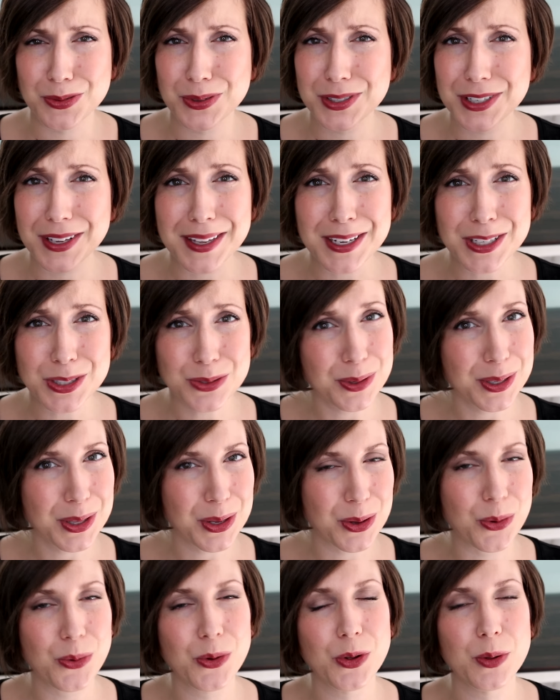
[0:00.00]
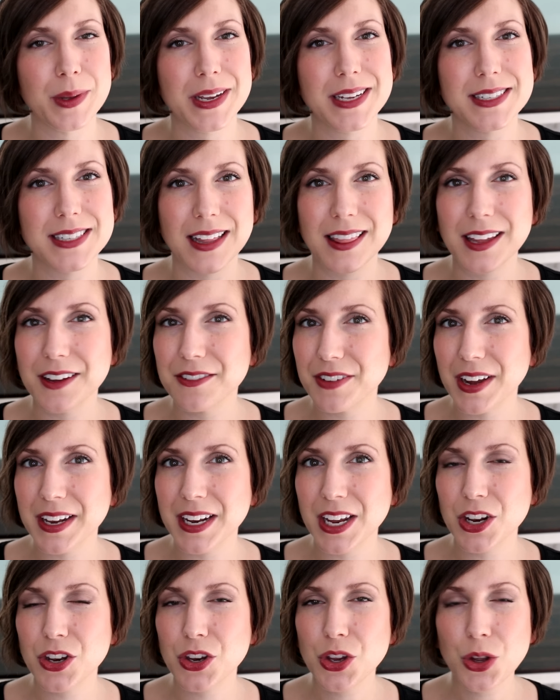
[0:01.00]
which I think is really cool because I love
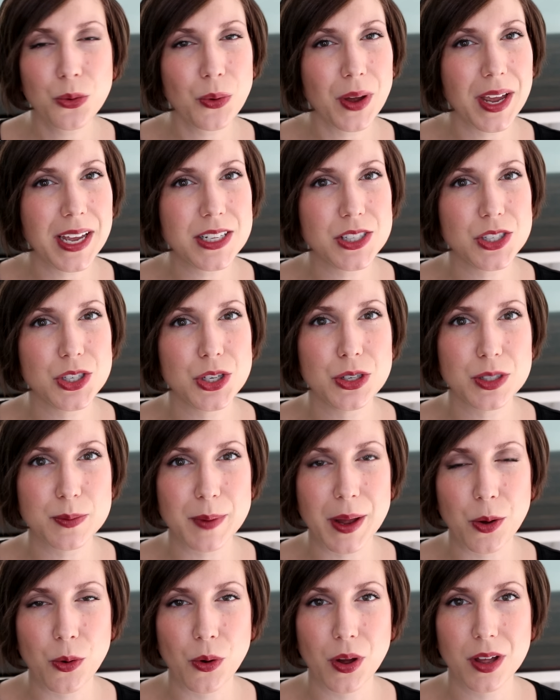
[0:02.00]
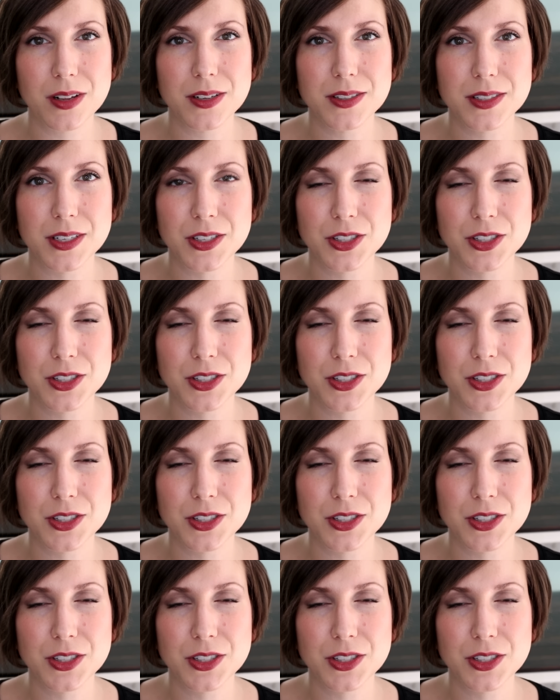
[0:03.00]
finding new ways to use my oils.